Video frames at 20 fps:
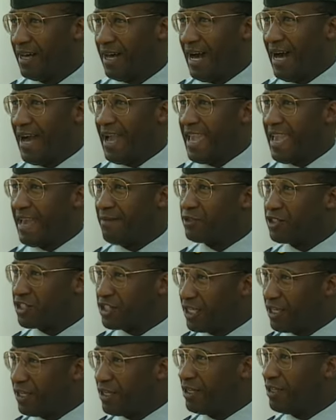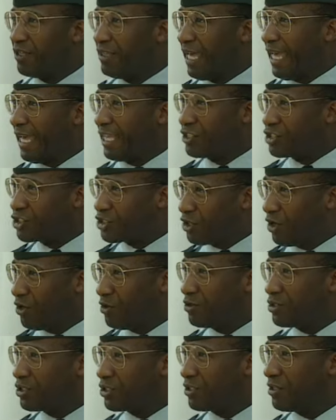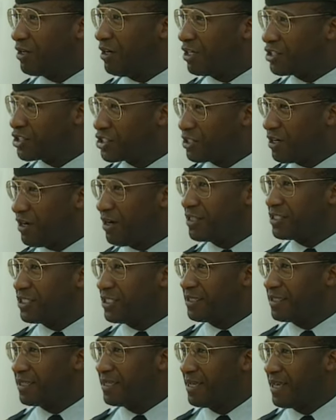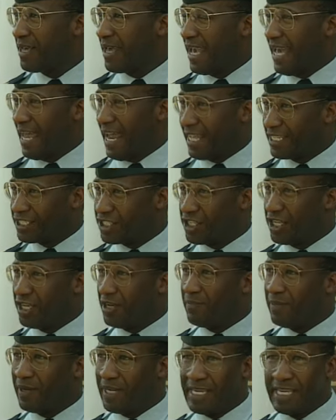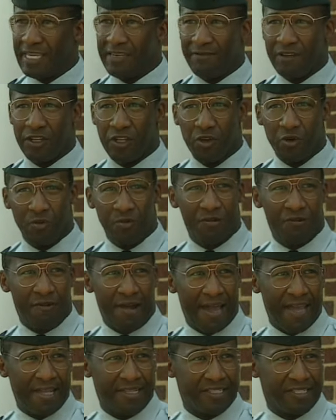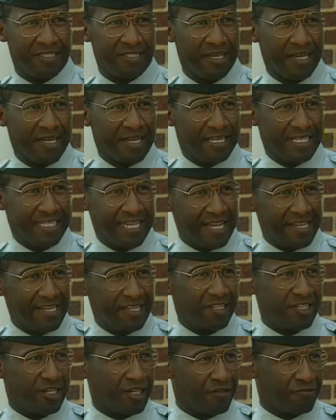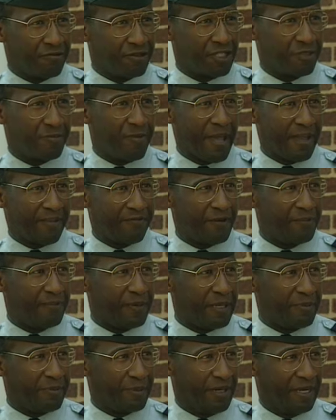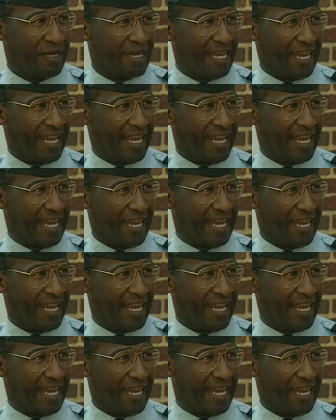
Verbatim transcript: I am still a soldier or sergeant, and I still believe in human rights, dignity, and respect for people.